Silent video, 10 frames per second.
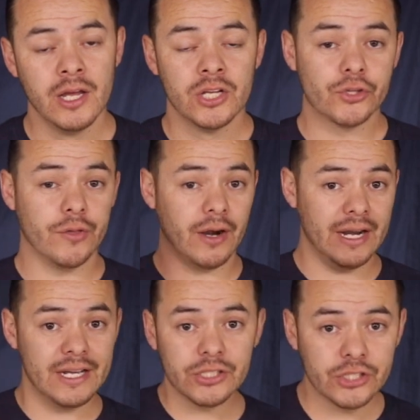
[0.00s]
So there
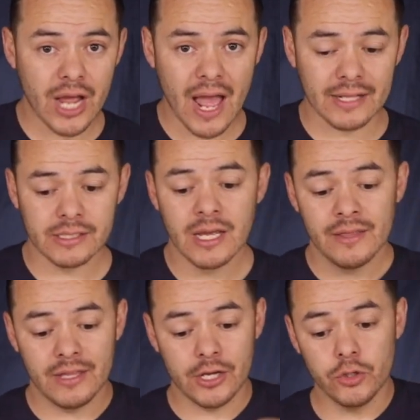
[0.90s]
is a chance
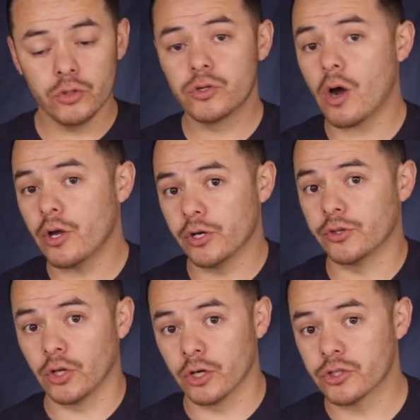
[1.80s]
that you draw your
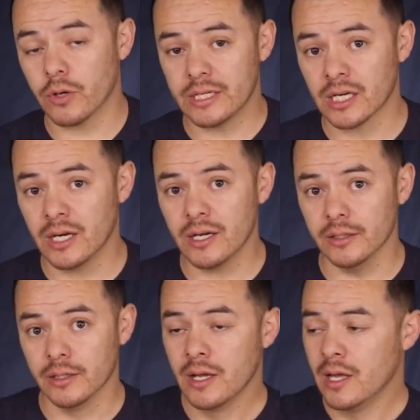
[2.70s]
third choice
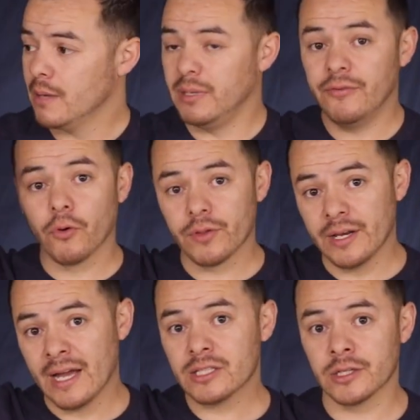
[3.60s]
hunt before the
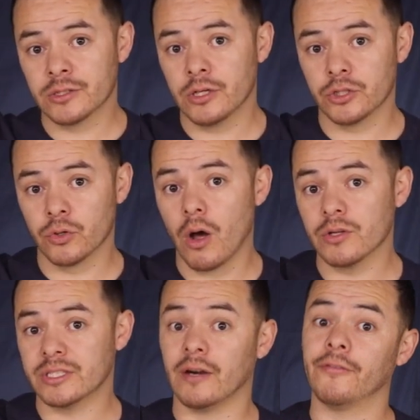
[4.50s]
next hunter
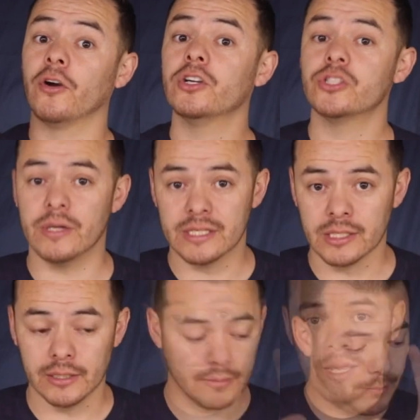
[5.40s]
draws their first choice
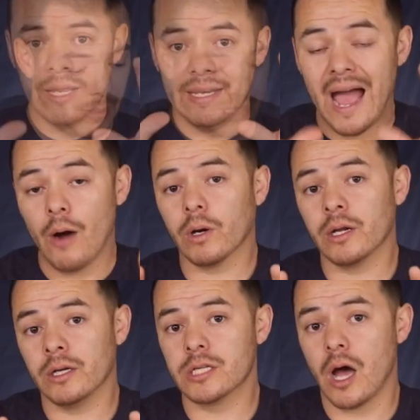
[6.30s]
hunt. Now we're
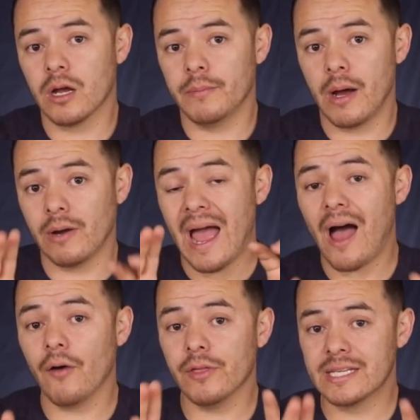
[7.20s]
going to talk about
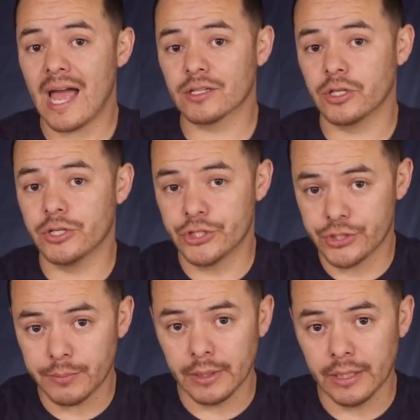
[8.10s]
how the tags are
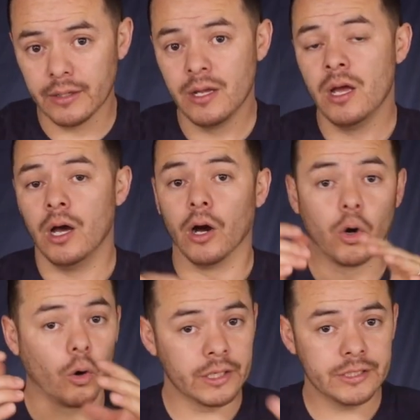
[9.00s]
distributed.
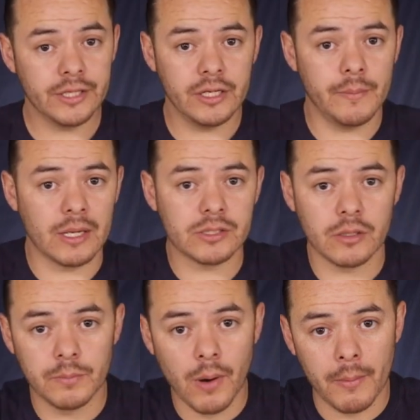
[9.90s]
According to the New Mexico
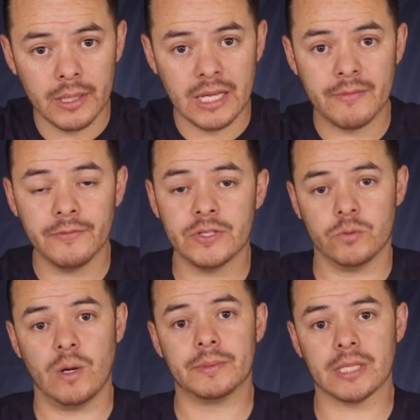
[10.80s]
Department of Game and
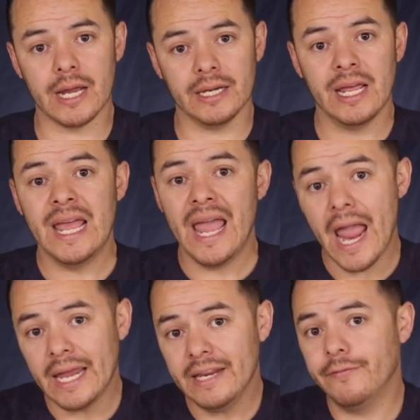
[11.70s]
Fish website,
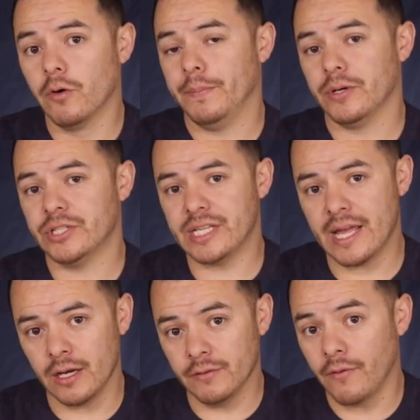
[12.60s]

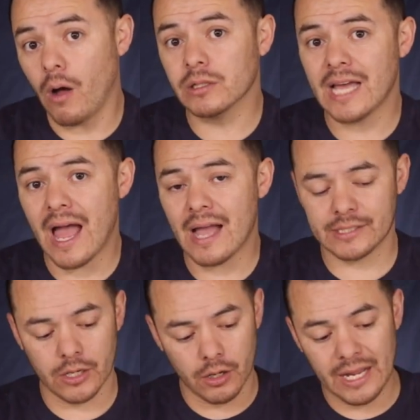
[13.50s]
84% of all tags
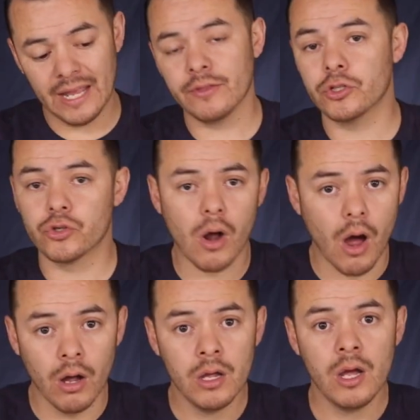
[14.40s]
that are in the
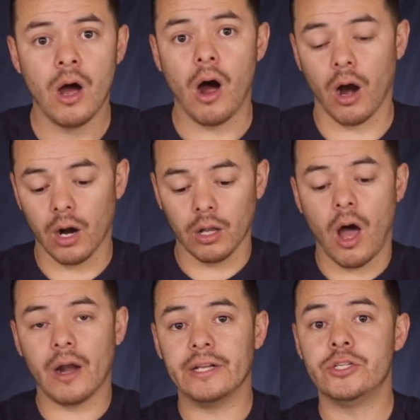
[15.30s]
draw are
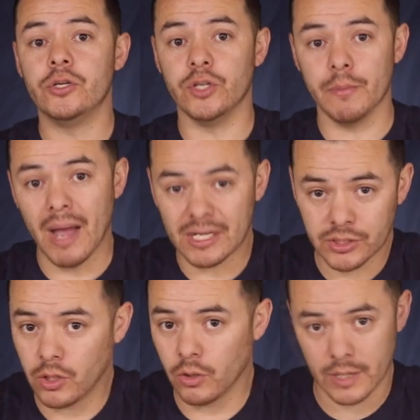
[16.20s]
allotted to New
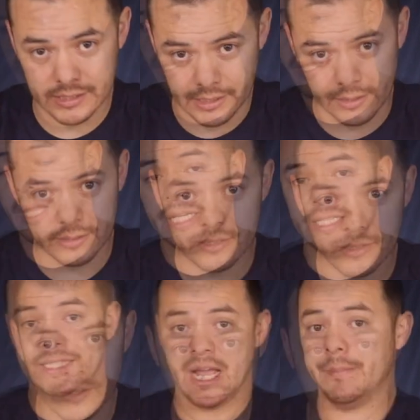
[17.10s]
Mexico residents.
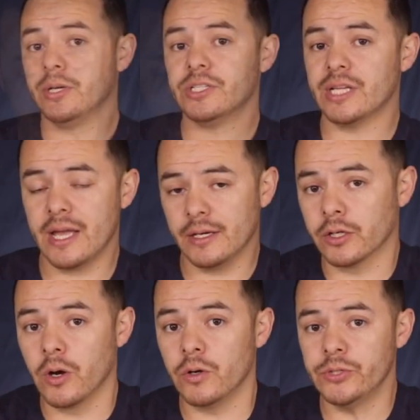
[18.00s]
10%
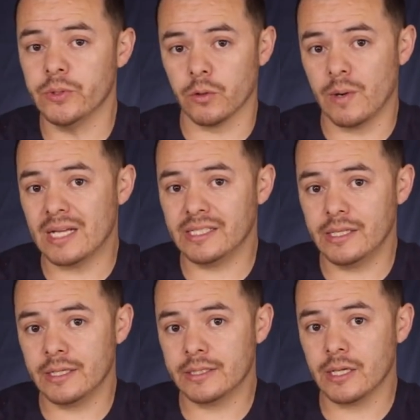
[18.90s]
go to a
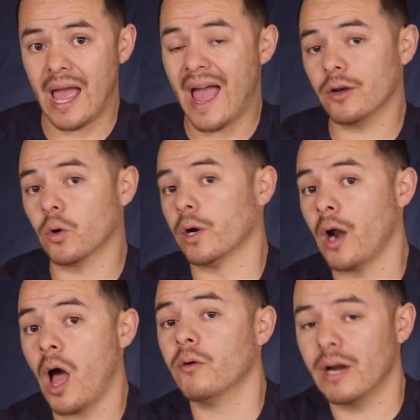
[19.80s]
resident and or
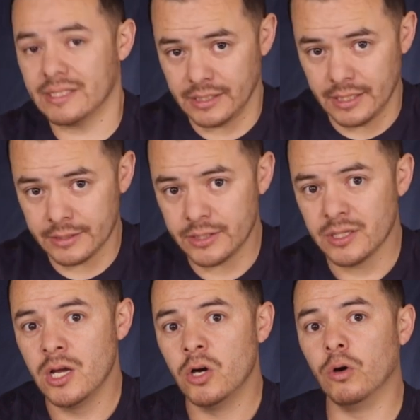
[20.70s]
non-resident
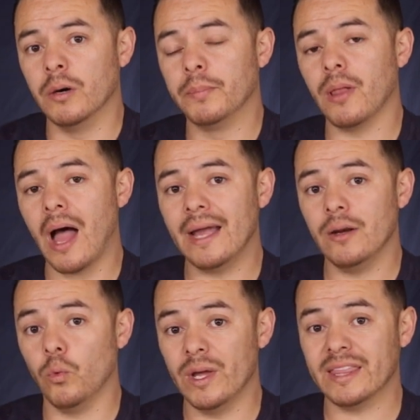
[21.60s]
who
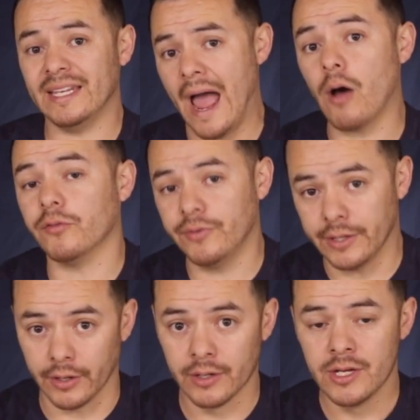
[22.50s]
applied with an
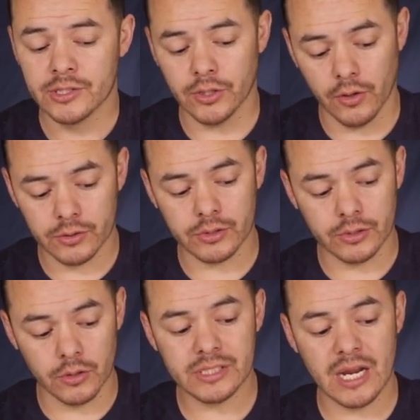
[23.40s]
outfitter. So
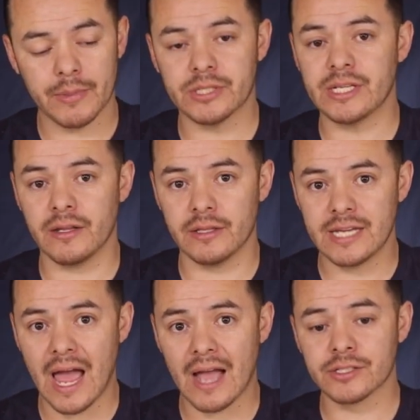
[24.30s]
those 10% of the
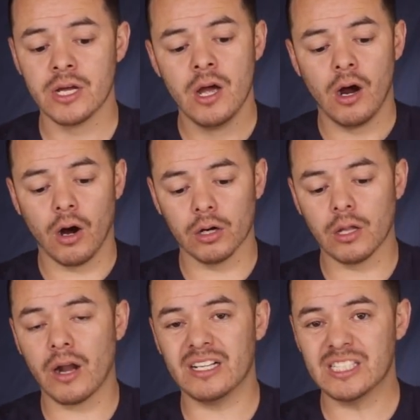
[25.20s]
tags are
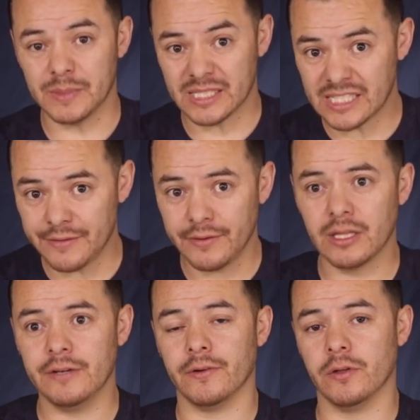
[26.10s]
allotted
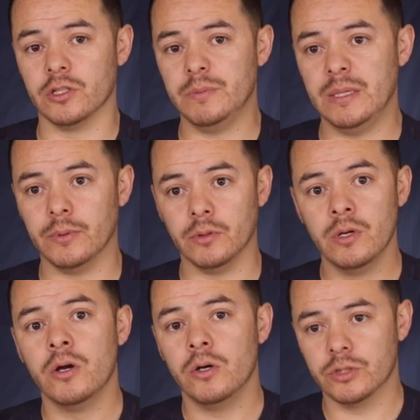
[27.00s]
specifically for those people
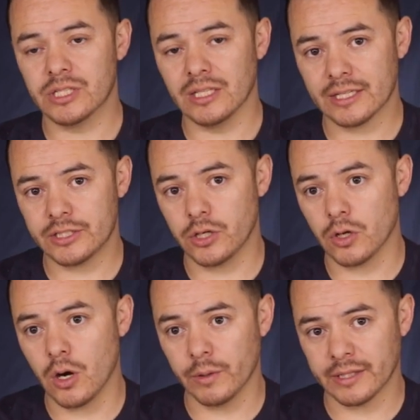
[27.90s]
who selected to
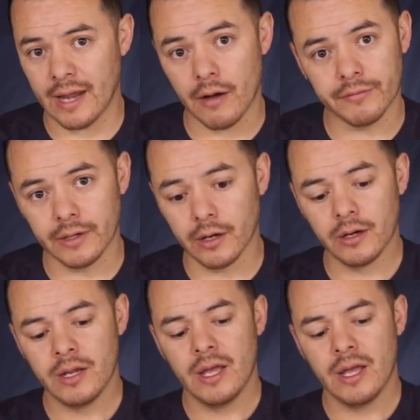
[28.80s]
go with an outfitter.